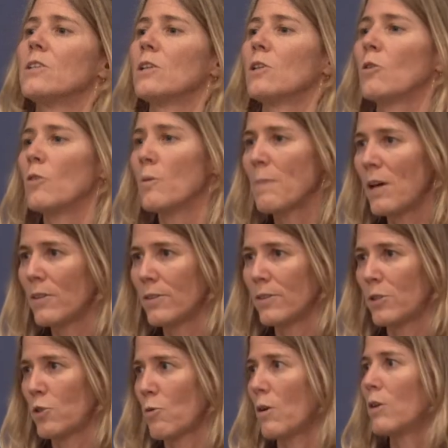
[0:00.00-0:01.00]
to learn about the
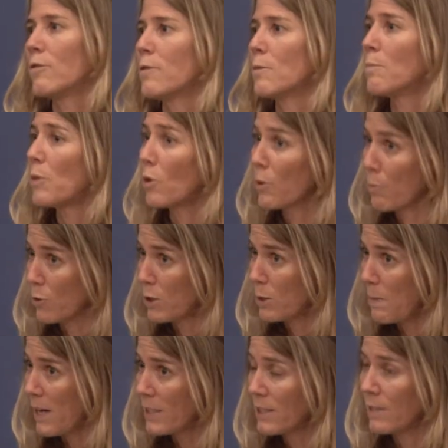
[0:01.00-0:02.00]
struggle from both
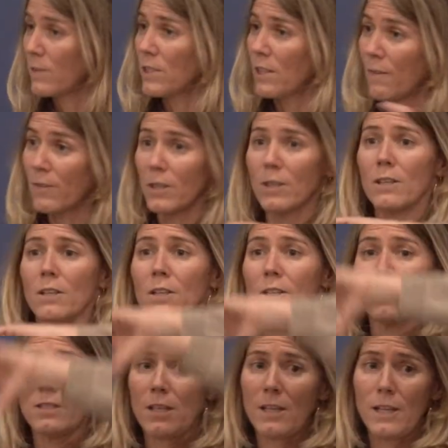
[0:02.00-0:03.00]
perspectives of the,
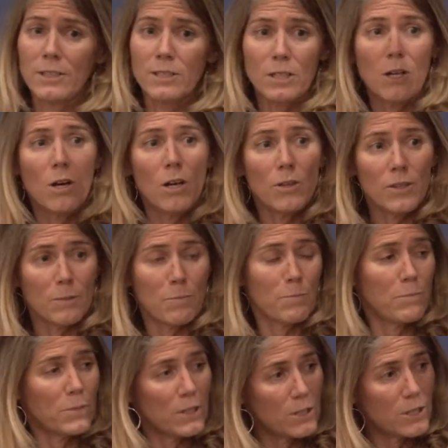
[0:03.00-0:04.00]
as I like to call it, the
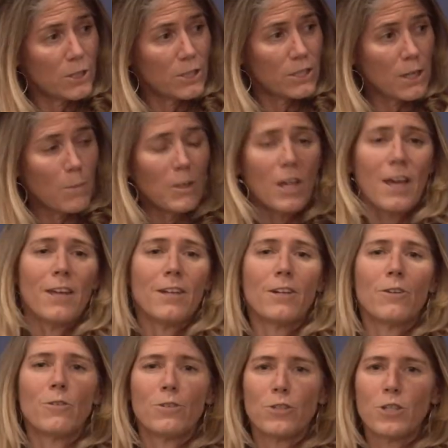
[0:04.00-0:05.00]

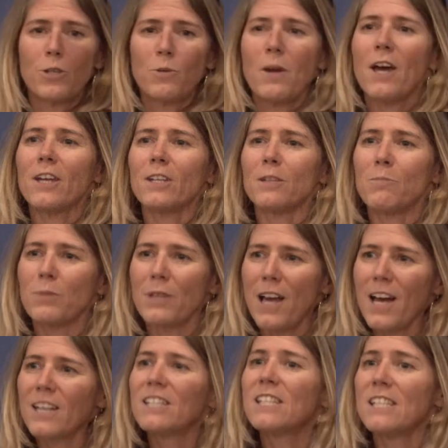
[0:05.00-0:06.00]
double-headed or the two-headed
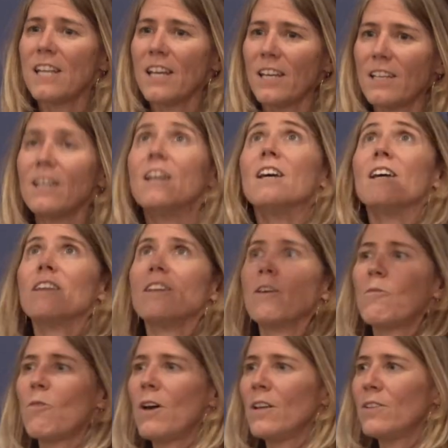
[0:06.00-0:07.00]
black snake
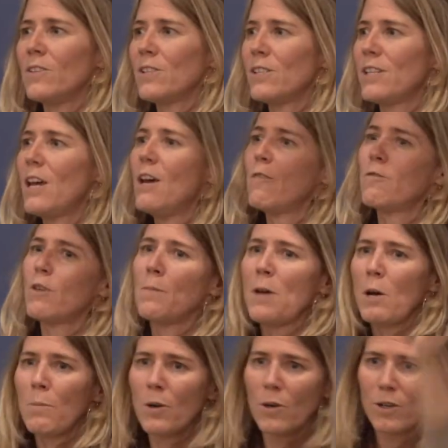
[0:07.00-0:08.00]
that runs from
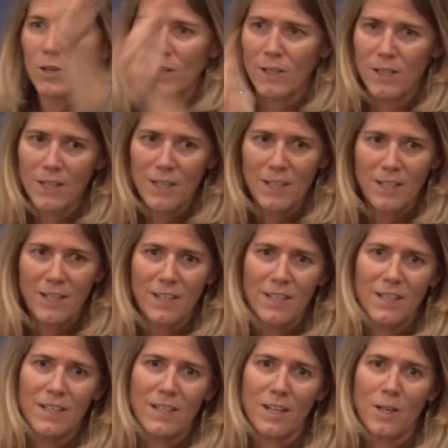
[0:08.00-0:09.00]
Alberta
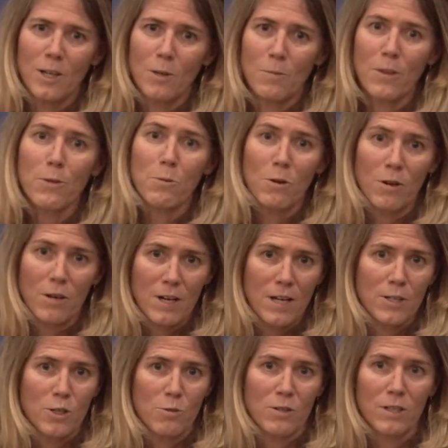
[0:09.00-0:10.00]
through our
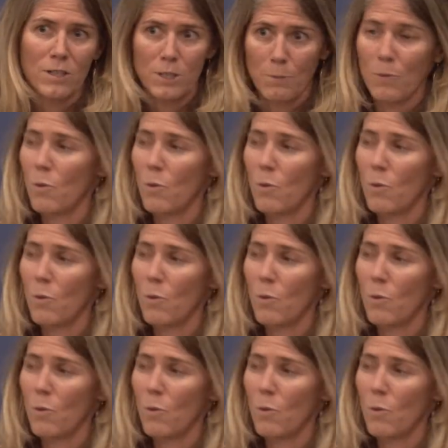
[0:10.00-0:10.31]
country to